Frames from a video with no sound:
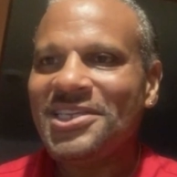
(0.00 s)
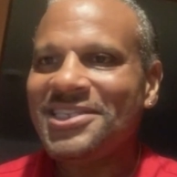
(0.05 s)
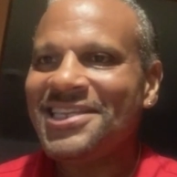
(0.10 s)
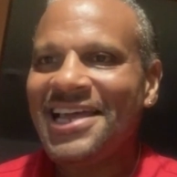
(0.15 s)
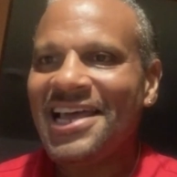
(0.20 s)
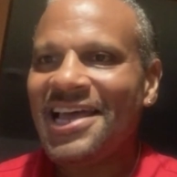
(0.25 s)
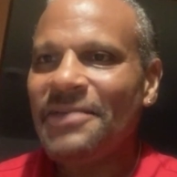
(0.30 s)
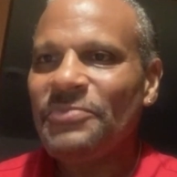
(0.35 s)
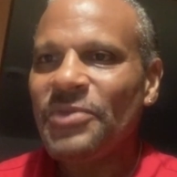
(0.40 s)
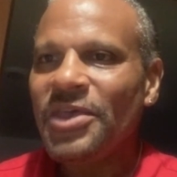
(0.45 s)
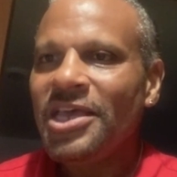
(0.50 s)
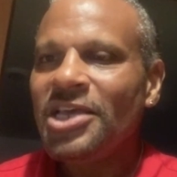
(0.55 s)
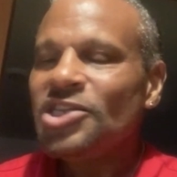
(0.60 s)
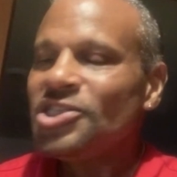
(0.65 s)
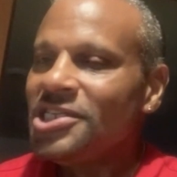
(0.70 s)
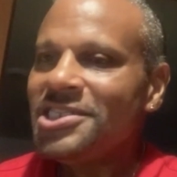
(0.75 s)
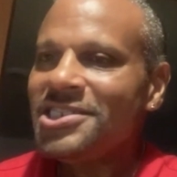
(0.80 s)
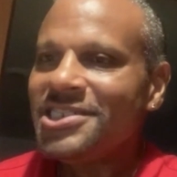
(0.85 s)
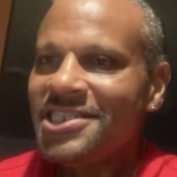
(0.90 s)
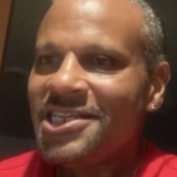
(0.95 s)
time.
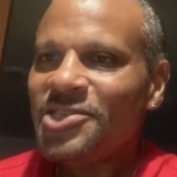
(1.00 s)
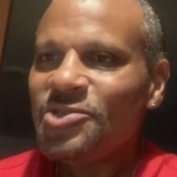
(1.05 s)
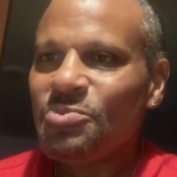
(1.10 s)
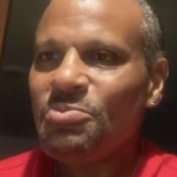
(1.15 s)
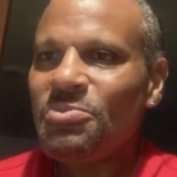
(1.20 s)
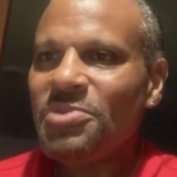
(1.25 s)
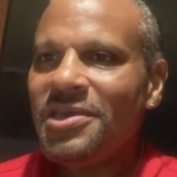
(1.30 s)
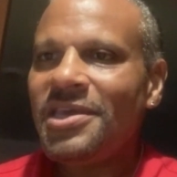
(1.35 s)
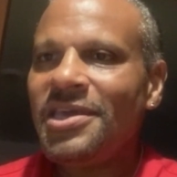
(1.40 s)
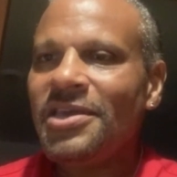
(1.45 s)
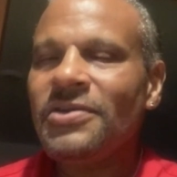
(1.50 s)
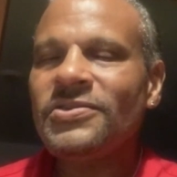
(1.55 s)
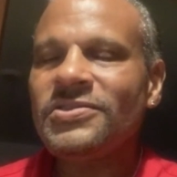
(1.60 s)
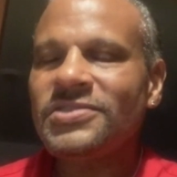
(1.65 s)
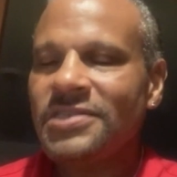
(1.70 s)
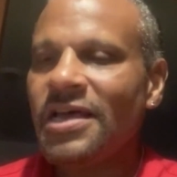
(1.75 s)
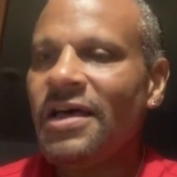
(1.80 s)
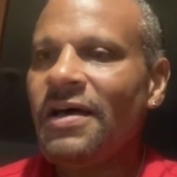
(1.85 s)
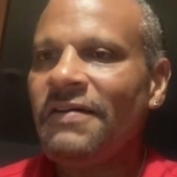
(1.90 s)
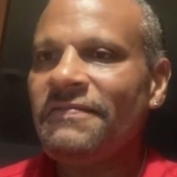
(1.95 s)
She's just being
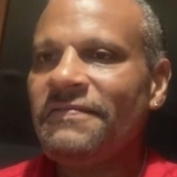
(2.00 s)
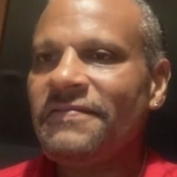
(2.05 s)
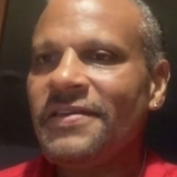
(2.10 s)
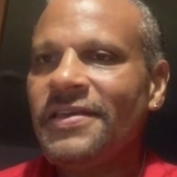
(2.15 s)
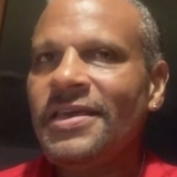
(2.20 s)
herself.